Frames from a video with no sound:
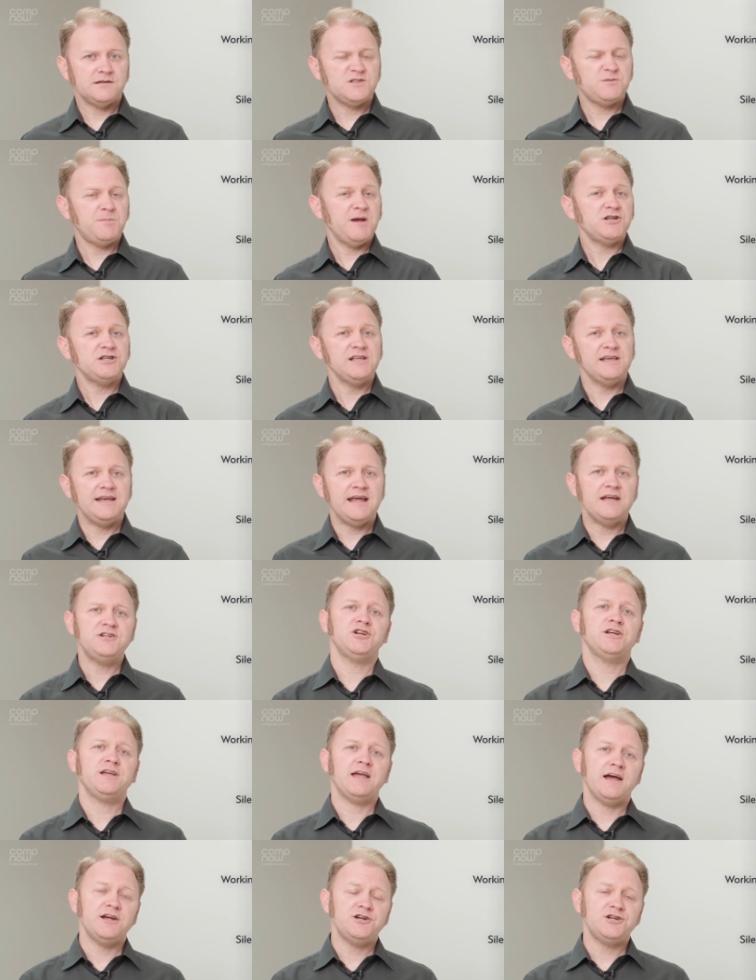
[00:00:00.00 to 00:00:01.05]
especially in
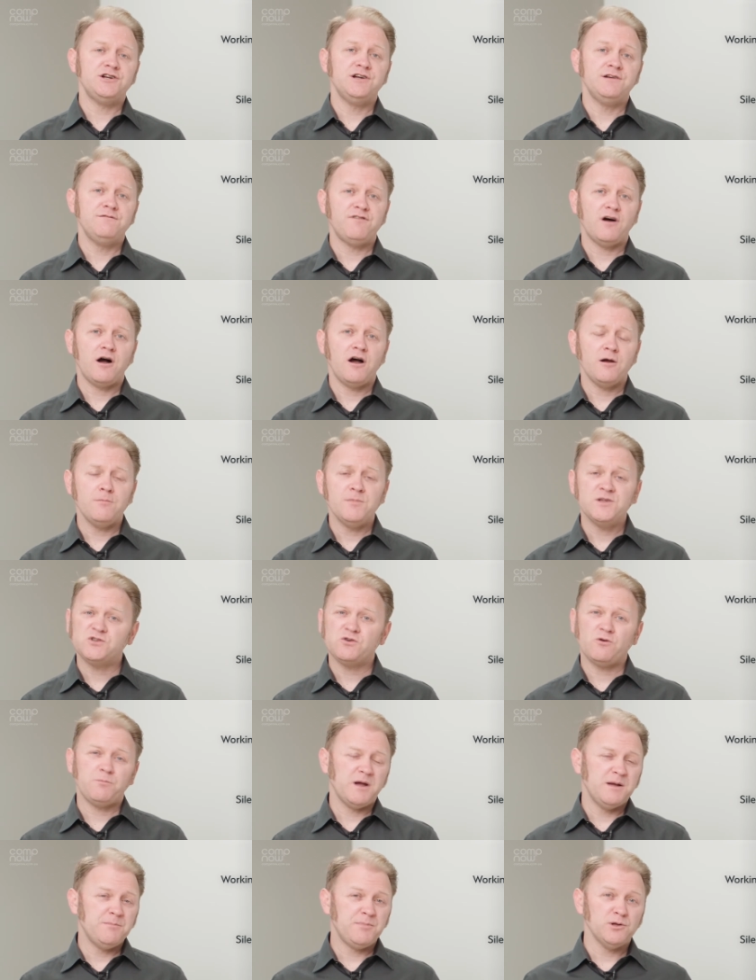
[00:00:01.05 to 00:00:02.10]
education environments
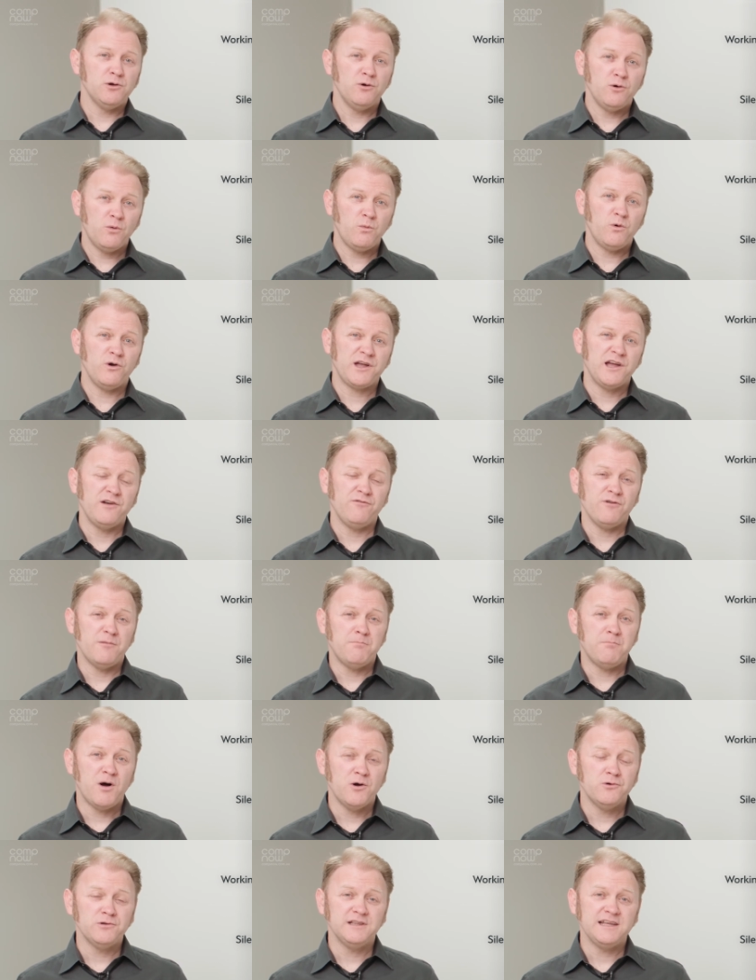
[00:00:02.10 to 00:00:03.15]
or people who are working
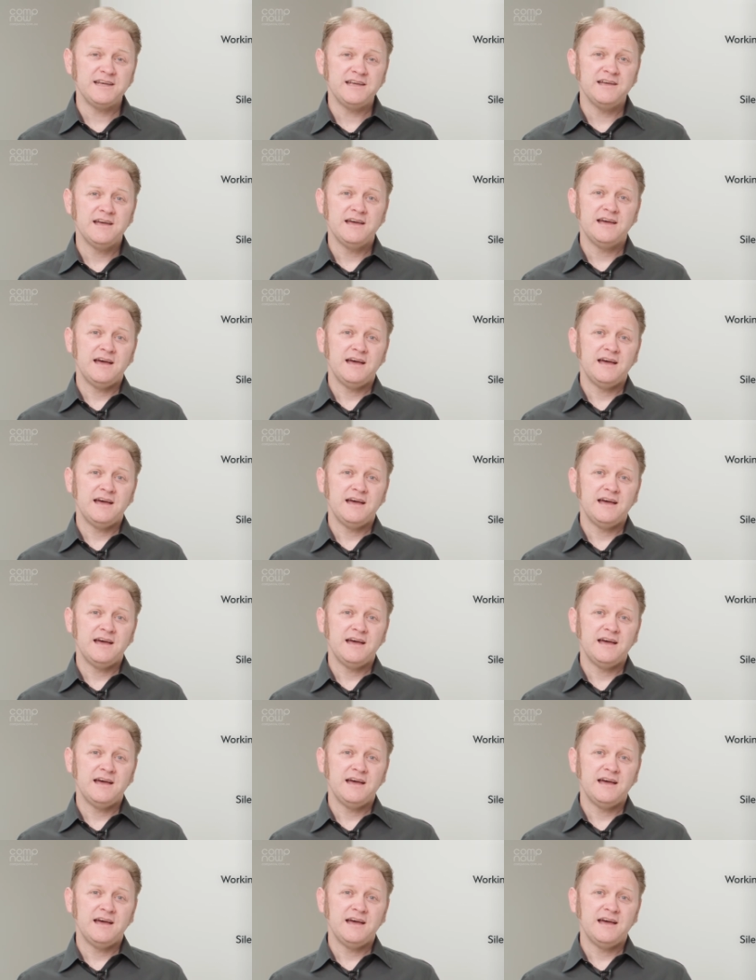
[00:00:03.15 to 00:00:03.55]
remotely